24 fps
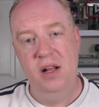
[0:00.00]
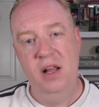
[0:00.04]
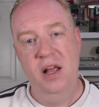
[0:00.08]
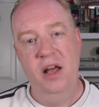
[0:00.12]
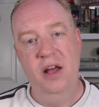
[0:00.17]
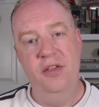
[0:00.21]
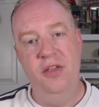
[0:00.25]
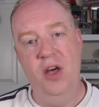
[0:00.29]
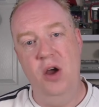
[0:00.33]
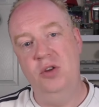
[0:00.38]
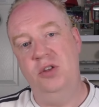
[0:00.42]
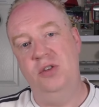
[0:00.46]

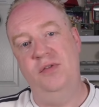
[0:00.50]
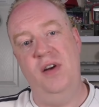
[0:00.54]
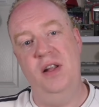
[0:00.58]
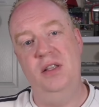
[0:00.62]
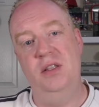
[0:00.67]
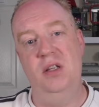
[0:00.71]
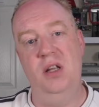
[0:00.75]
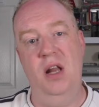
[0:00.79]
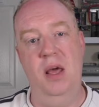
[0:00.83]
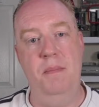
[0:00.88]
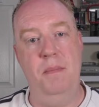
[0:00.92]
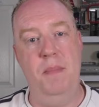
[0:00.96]
Those
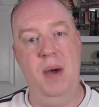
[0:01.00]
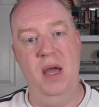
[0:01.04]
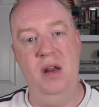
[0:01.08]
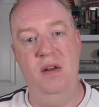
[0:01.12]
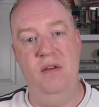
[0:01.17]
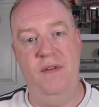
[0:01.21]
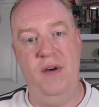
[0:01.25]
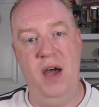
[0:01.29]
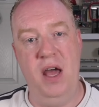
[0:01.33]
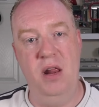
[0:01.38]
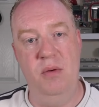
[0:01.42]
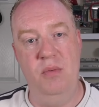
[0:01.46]
funds are then made
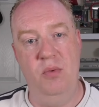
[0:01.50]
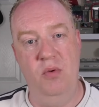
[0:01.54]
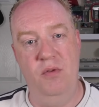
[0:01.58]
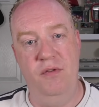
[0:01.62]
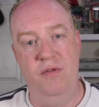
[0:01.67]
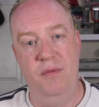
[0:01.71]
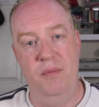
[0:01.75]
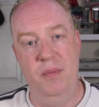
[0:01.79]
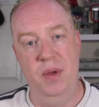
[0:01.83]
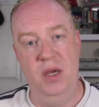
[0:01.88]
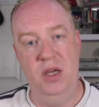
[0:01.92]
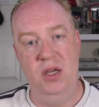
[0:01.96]
available
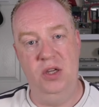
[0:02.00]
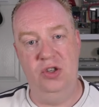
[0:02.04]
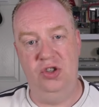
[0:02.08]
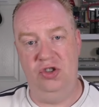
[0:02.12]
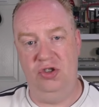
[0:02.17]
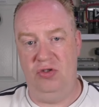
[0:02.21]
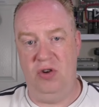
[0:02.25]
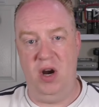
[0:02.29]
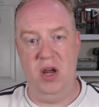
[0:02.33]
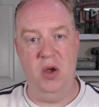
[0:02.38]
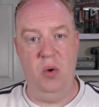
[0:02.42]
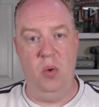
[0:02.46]
for me
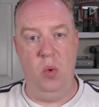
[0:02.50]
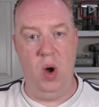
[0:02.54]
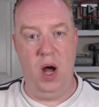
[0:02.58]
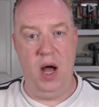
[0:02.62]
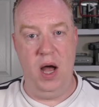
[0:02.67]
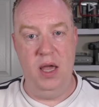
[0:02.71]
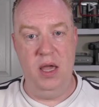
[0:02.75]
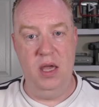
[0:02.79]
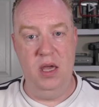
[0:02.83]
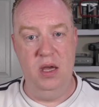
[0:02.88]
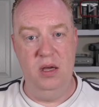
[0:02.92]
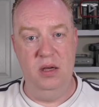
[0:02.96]
straight
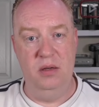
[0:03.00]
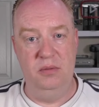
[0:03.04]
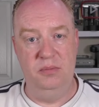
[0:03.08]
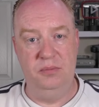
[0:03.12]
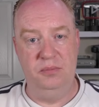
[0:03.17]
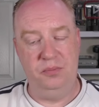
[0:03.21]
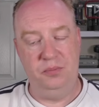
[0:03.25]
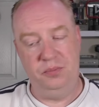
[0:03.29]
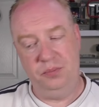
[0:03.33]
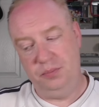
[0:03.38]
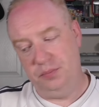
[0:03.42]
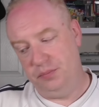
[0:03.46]
away,
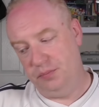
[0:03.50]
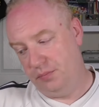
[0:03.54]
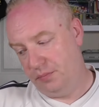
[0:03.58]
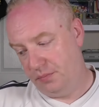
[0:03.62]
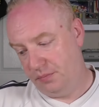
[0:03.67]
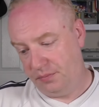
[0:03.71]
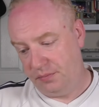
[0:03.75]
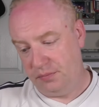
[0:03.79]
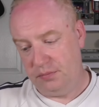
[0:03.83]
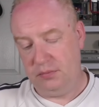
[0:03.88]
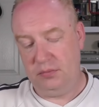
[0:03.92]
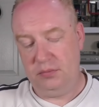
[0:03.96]

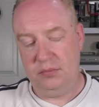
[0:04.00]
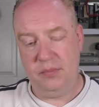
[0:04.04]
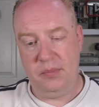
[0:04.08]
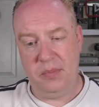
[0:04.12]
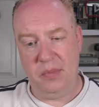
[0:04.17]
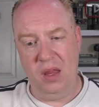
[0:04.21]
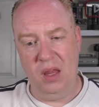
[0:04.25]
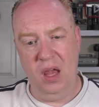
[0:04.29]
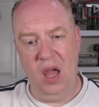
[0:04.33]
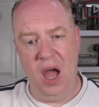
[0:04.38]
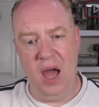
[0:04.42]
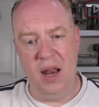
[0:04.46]

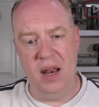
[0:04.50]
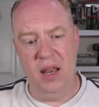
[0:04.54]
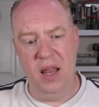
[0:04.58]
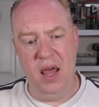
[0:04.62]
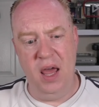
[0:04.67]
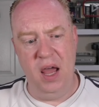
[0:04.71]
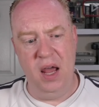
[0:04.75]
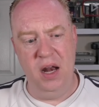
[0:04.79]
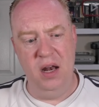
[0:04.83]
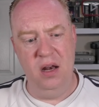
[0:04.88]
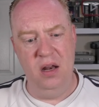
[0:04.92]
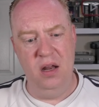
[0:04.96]
and
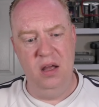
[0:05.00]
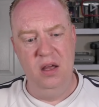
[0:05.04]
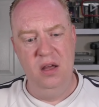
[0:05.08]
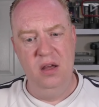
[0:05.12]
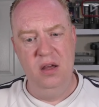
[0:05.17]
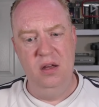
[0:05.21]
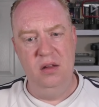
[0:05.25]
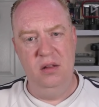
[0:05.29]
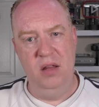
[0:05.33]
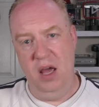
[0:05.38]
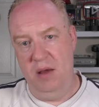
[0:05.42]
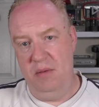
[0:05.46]
then
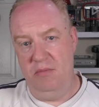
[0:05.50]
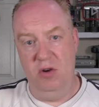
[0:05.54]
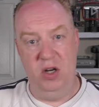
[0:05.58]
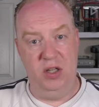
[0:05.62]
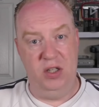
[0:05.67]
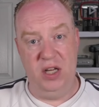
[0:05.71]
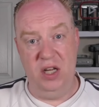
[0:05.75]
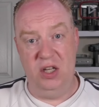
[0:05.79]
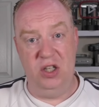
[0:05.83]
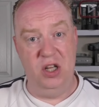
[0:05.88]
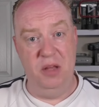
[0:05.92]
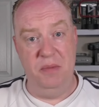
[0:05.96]
they're
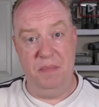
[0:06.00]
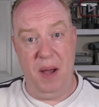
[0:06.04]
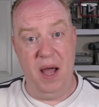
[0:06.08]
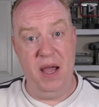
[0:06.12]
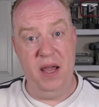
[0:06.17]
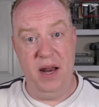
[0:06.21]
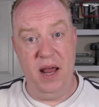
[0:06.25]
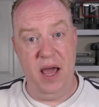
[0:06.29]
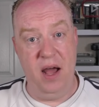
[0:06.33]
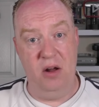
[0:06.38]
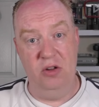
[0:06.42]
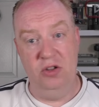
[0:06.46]
essentially
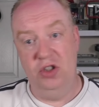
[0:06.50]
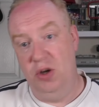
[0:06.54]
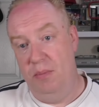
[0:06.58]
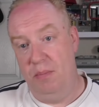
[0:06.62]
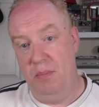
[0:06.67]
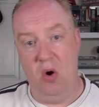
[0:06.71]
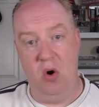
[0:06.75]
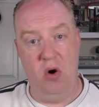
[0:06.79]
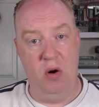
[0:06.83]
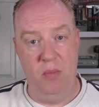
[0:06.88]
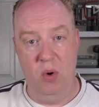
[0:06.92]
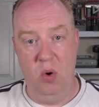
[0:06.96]
paid out
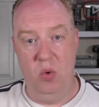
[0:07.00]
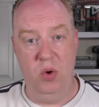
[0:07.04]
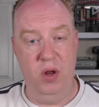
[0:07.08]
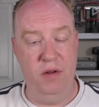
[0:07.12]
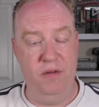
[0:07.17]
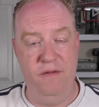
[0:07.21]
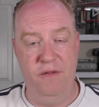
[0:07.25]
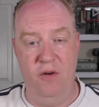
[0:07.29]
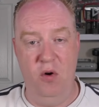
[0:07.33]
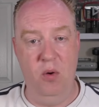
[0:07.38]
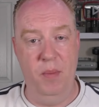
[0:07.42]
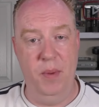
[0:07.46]
tomorrow
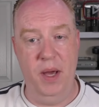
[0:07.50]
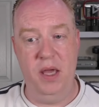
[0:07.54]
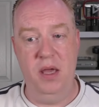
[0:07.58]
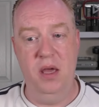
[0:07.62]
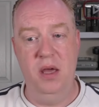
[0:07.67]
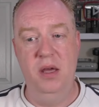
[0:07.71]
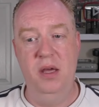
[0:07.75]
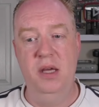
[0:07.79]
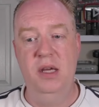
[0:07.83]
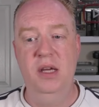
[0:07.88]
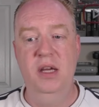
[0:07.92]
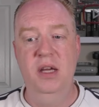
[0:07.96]
morning for me.
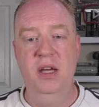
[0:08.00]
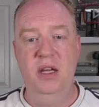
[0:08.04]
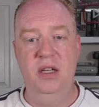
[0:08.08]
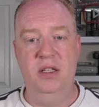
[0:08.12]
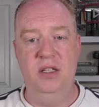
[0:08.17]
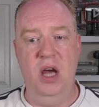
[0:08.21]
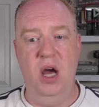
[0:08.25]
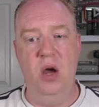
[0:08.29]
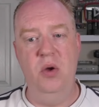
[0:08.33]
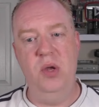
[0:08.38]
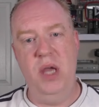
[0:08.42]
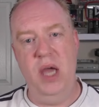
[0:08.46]

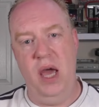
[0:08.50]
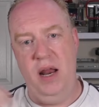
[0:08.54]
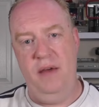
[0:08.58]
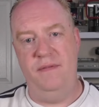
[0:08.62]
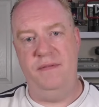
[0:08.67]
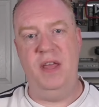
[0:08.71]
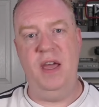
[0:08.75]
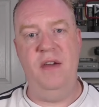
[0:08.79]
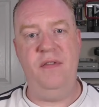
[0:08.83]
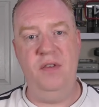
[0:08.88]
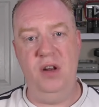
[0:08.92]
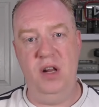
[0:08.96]
So yeah,
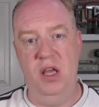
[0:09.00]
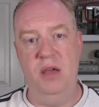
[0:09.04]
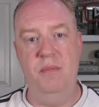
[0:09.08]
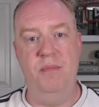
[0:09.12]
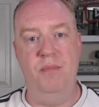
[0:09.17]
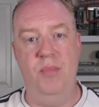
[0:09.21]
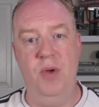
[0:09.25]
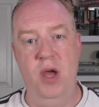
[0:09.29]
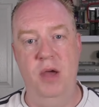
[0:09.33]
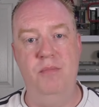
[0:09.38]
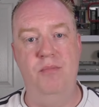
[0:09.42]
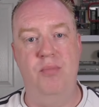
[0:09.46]
they've definitely
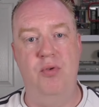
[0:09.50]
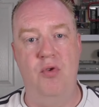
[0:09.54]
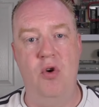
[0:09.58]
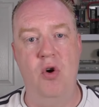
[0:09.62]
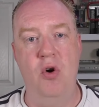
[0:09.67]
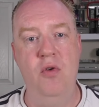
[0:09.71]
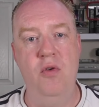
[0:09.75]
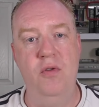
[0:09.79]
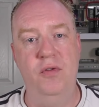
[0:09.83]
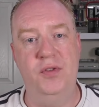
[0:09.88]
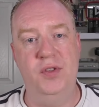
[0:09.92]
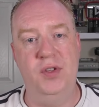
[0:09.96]

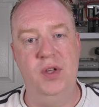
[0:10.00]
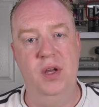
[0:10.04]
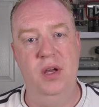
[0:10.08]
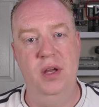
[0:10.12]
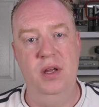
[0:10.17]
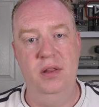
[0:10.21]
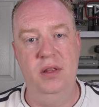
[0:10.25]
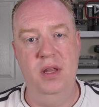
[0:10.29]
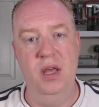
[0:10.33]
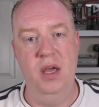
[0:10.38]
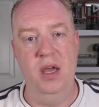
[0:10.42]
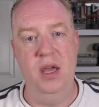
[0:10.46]
improved
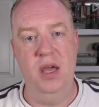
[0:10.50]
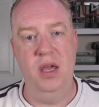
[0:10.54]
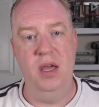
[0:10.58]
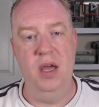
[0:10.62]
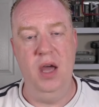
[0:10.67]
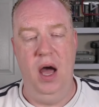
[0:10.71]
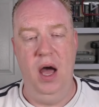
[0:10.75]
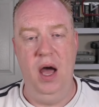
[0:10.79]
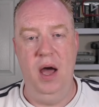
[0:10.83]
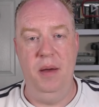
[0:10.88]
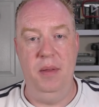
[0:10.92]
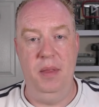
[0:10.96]
the
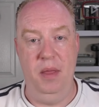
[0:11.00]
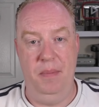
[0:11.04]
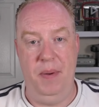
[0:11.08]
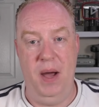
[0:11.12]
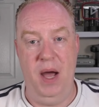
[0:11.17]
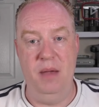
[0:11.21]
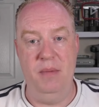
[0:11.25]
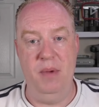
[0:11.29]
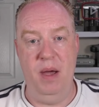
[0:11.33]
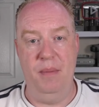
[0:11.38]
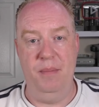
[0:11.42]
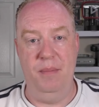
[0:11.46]

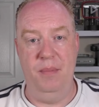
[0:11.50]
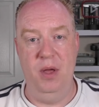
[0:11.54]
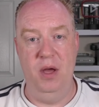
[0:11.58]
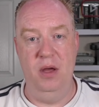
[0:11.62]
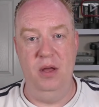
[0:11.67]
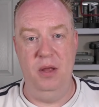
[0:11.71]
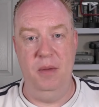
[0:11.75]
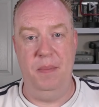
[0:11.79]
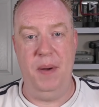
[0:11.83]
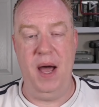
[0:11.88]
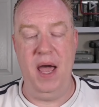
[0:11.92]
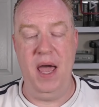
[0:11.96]

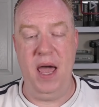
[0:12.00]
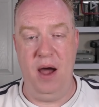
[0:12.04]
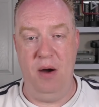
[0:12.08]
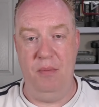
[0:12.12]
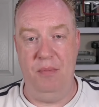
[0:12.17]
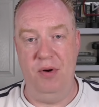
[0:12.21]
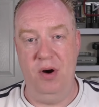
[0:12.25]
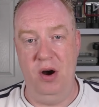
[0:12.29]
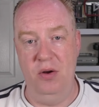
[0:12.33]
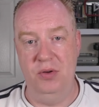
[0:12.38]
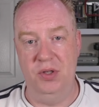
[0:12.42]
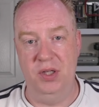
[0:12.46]
payout
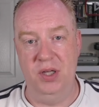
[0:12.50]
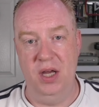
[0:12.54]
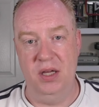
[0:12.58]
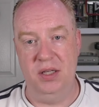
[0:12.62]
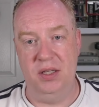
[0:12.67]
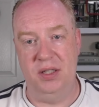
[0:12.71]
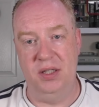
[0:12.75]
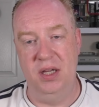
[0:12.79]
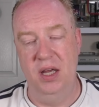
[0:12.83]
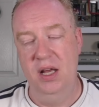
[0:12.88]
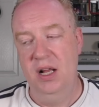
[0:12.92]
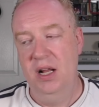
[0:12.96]

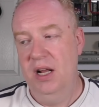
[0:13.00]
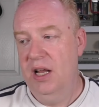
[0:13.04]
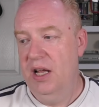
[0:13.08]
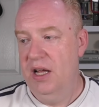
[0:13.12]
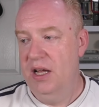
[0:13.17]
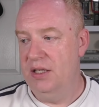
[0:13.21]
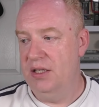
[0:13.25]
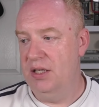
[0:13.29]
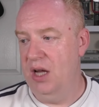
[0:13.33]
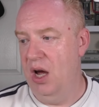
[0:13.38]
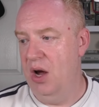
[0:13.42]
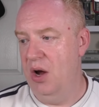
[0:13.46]
process.
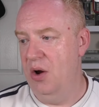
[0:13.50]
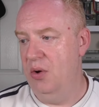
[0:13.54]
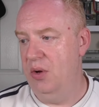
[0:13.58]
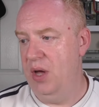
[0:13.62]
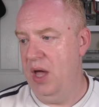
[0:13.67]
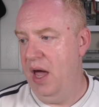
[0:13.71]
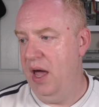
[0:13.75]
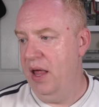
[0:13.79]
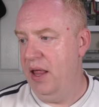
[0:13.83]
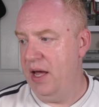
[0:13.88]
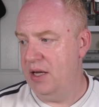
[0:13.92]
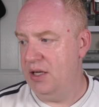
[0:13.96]
So
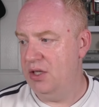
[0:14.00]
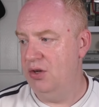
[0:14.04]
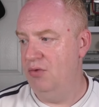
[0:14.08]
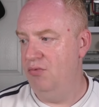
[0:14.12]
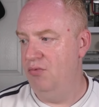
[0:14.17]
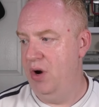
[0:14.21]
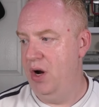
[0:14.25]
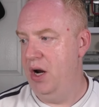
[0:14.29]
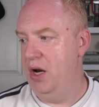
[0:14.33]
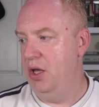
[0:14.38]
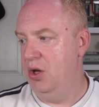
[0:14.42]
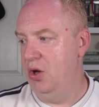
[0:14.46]
yeah, that's a
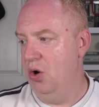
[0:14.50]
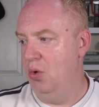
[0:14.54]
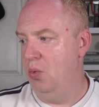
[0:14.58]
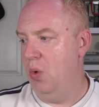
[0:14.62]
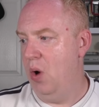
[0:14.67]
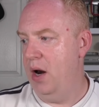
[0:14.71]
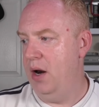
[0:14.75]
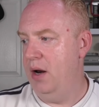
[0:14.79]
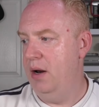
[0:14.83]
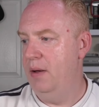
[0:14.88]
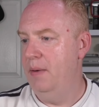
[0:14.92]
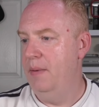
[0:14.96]
really good one.